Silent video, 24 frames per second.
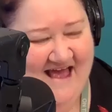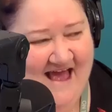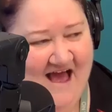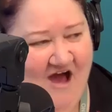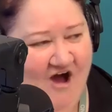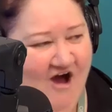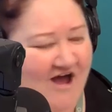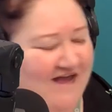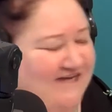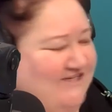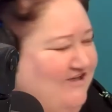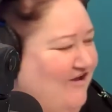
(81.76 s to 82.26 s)

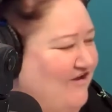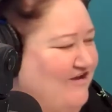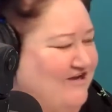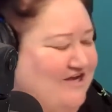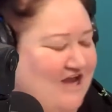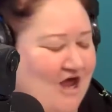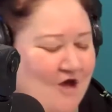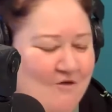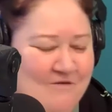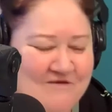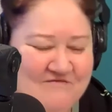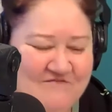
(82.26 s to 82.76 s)
I don't
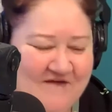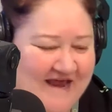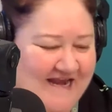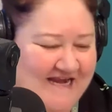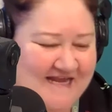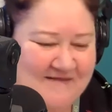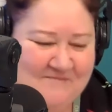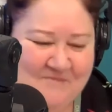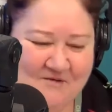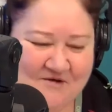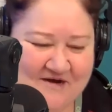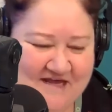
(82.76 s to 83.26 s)
know if
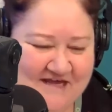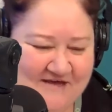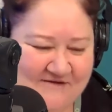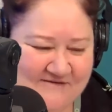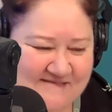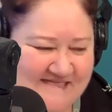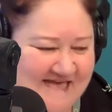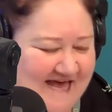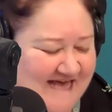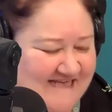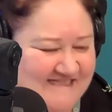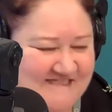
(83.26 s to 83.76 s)
anybody
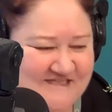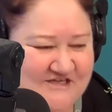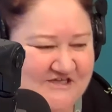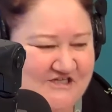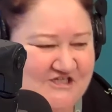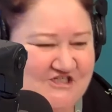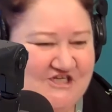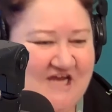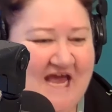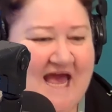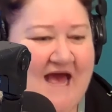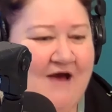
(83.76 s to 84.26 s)
else has their
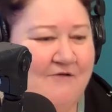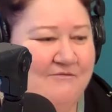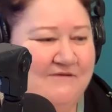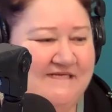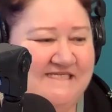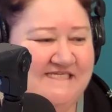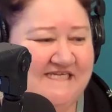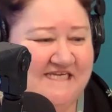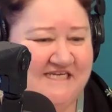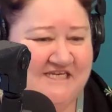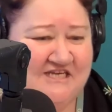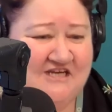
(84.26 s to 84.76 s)

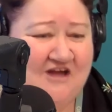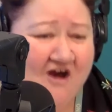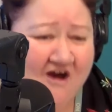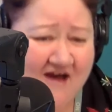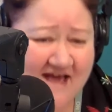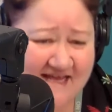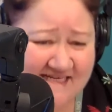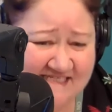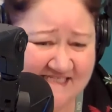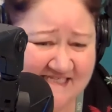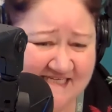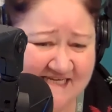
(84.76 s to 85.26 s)
showers at
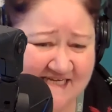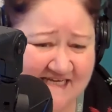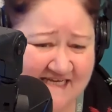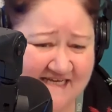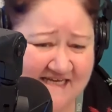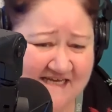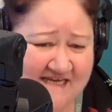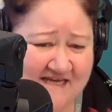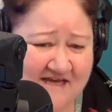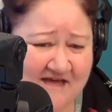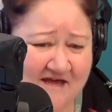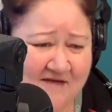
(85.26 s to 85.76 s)
night.
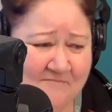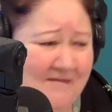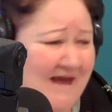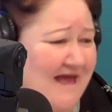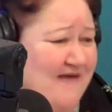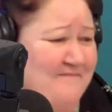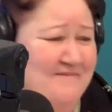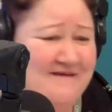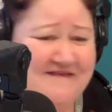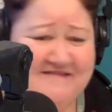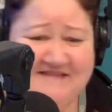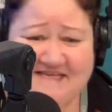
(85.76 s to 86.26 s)

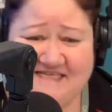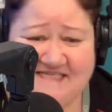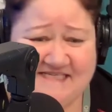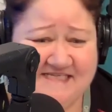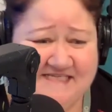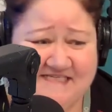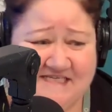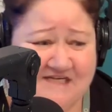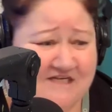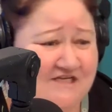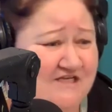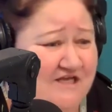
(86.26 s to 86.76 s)
Maybe this
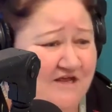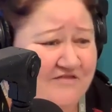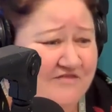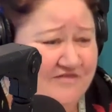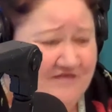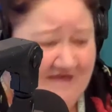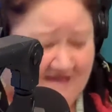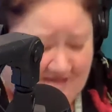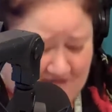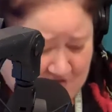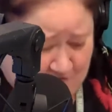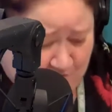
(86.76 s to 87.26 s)
is a
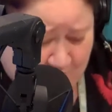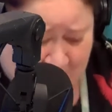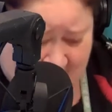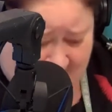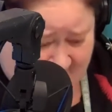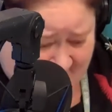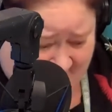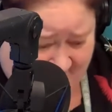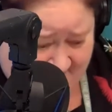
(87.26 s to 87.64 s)
thing that we can